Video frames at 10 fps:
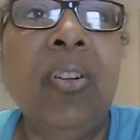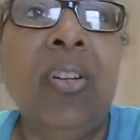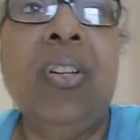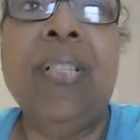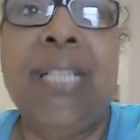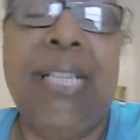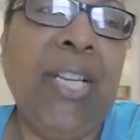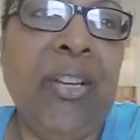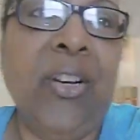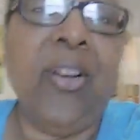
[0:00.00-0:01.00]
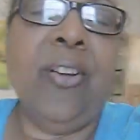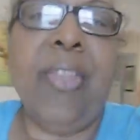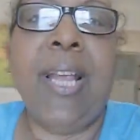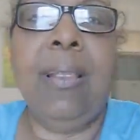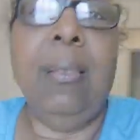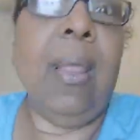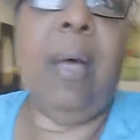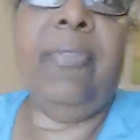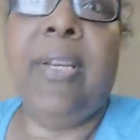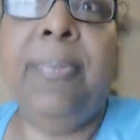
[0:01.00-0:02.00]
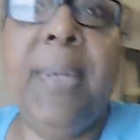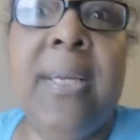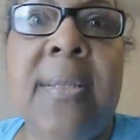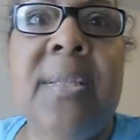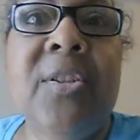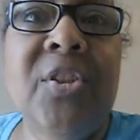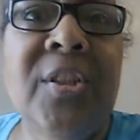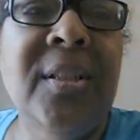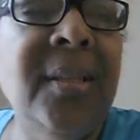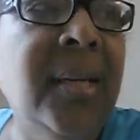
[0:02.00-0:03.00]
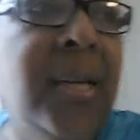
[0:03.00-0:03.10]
girls in here that love it because it's just